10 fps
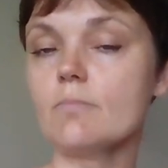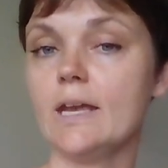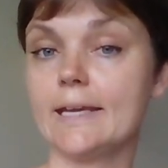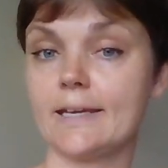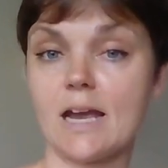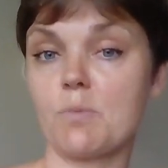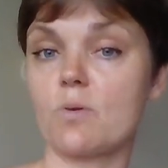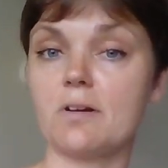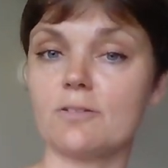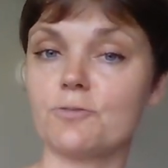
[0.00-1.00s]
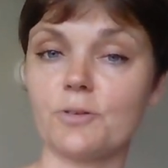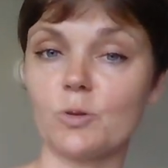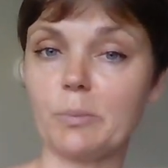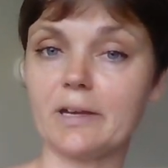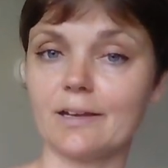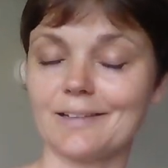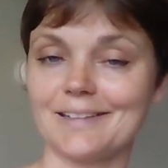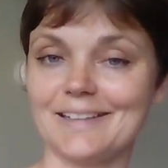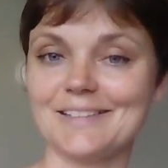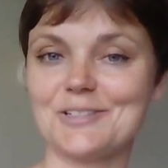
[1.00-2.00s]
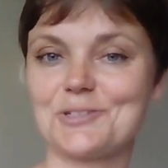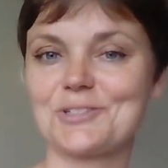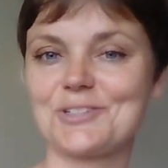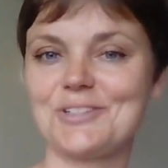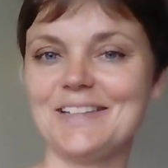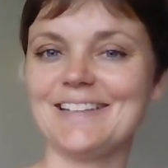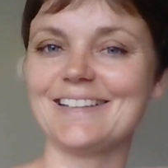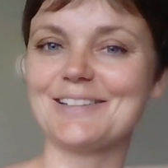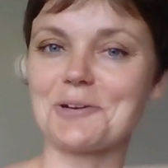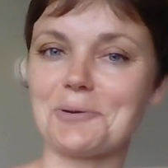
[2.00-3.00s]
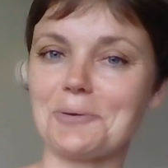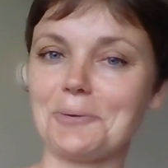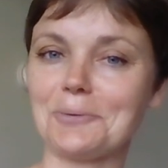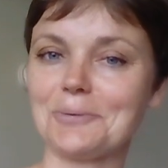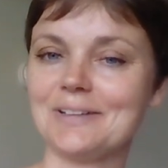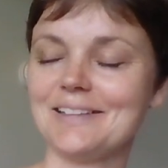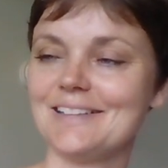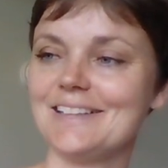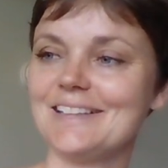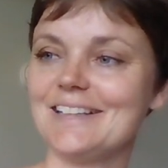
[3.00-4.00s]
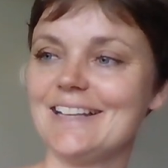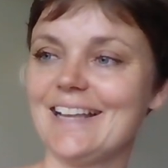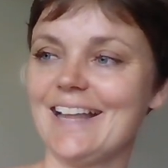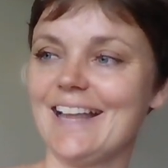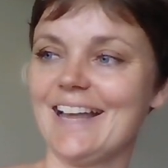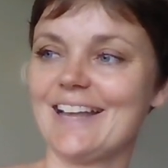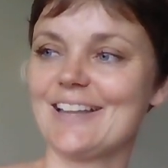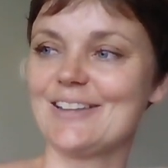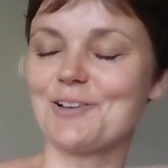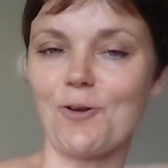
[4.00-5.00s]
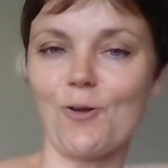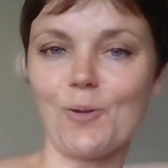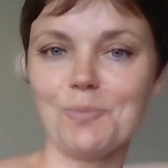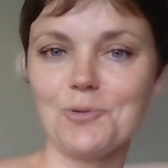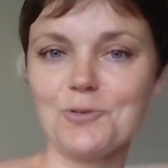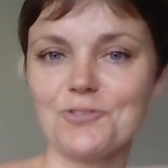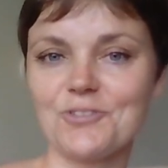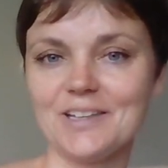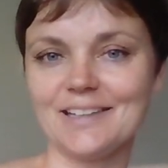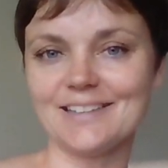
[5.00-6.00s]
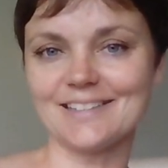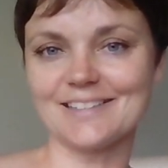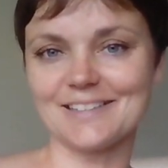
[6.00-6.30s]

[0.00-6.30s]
a camera filming and just seeing the whole movie